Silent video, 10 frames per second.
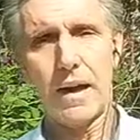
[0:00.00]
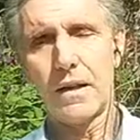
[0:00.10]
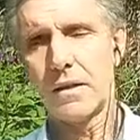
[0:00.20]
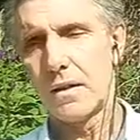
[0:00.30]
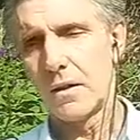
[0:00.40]

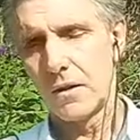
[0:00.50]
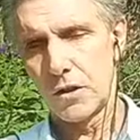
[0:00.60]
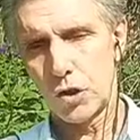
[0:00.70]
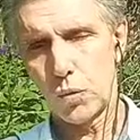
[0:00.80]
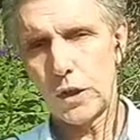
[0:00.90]
and
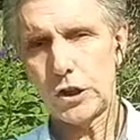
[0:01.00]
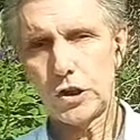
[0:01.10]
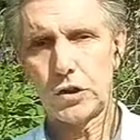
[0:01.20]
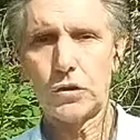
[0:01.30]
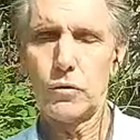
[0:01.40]

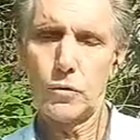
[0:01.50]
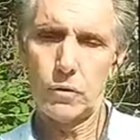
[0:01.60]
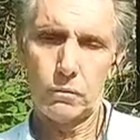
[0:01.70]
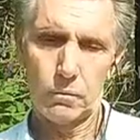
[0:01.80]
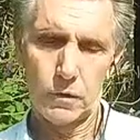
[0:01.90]
switch
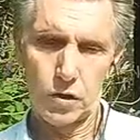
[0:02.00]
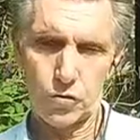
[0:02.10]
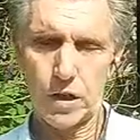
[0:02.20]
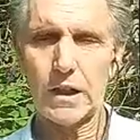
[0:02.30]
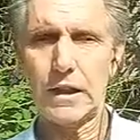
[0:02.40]

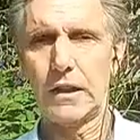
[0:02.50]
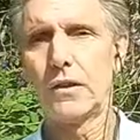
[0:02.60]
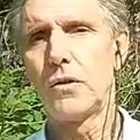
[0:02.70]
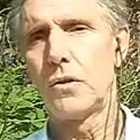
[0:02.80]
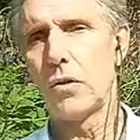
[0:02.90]
strictly
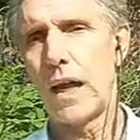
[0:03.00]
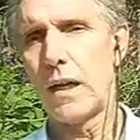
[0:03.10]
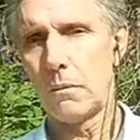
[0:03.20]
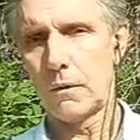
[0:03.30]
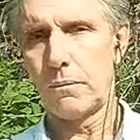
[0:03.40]
to
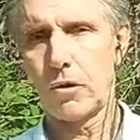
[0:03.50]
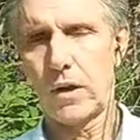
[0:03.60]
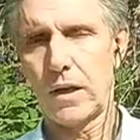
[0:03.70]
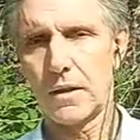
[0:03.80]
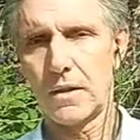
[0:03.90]
animal
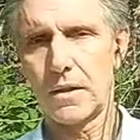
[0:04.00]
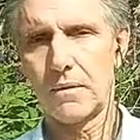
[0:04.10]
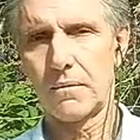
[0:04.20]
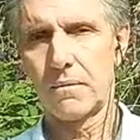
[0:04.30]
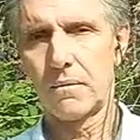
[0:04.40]

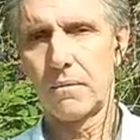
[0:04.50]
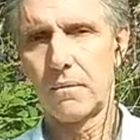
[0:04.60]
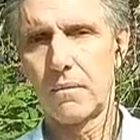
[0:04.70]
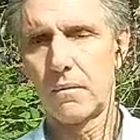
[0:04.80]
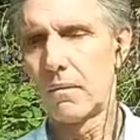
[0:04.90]
products,
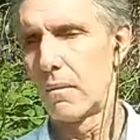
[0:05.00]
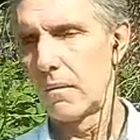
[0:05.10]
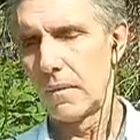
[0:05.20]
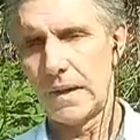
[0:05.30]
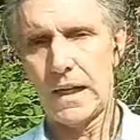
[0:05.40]

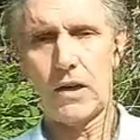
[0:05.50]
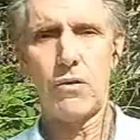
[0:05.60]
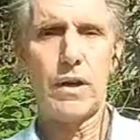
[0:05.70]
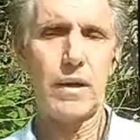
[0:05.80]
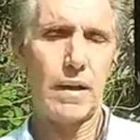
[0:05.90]

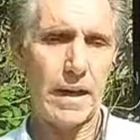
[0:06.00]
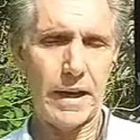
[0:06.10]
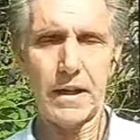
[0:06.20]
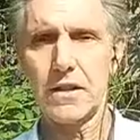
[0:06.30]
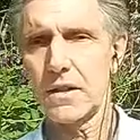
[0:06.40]
dairy,
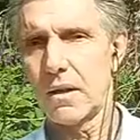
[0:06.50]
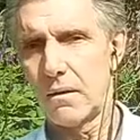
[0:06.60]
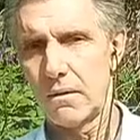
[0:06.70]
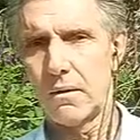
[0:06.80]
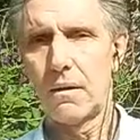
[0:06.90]
eggs,
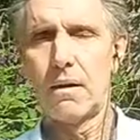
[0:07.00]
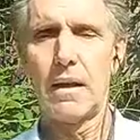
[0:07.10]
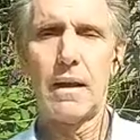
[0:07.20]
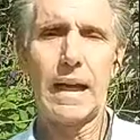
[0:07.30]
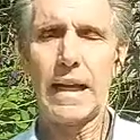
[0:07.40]

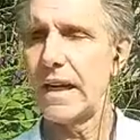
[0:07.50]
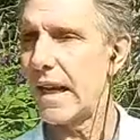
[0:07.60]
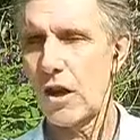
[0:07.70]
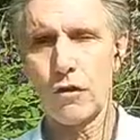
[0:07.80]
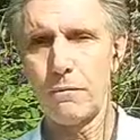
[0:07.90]
any
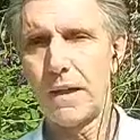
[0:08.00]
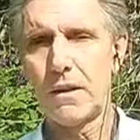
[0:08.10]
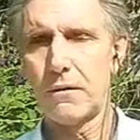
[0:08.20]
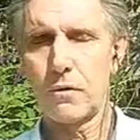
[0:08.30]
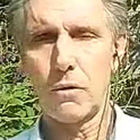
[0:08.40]
kind of
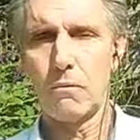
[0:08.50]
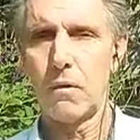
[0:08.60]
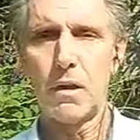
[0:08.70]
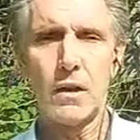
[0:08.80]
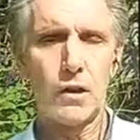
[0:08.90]
meat,
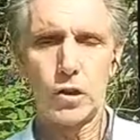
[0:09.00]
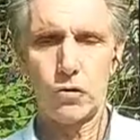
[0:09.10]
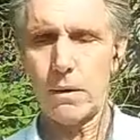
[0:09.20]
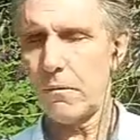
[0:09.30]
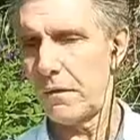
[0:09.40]
from
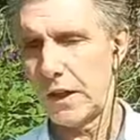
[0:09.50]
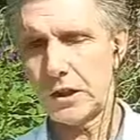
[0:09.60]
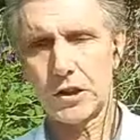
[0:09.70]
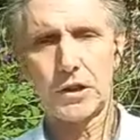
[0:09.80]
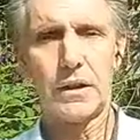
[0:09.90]
shrimp,
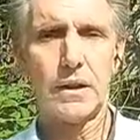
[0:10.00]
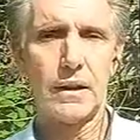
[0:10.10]
fish